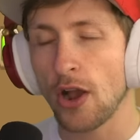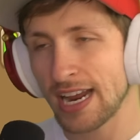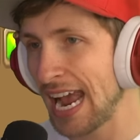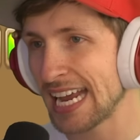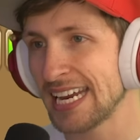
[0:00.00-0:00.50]

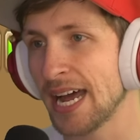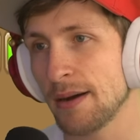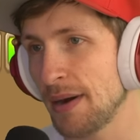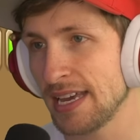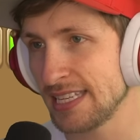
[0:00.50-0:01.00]
Okay, I
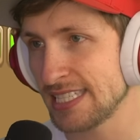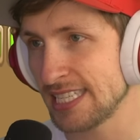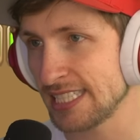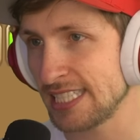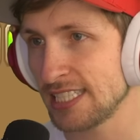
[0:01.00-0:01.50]
cannot buy these
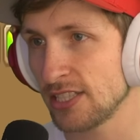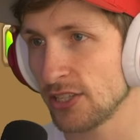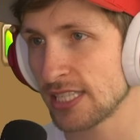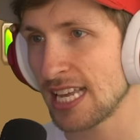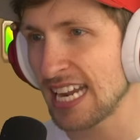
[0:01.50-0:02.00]
things. These,
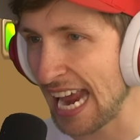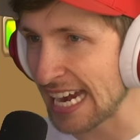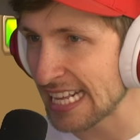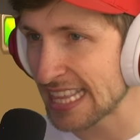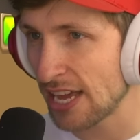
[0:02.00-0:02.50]
look, is that
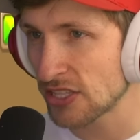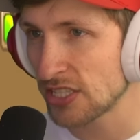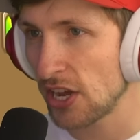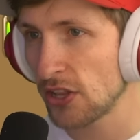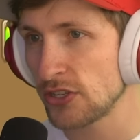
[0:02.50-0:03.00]

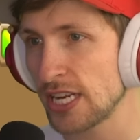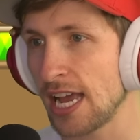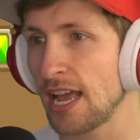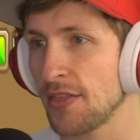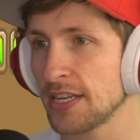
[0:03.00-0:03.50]
$80,000?
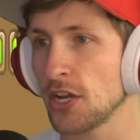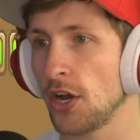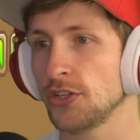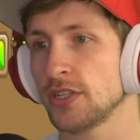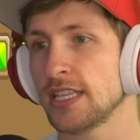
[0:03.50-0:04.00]
Eh, that's
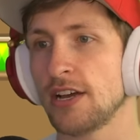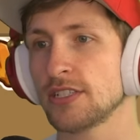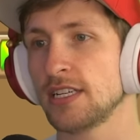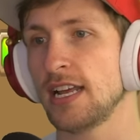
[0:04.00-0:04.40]
100000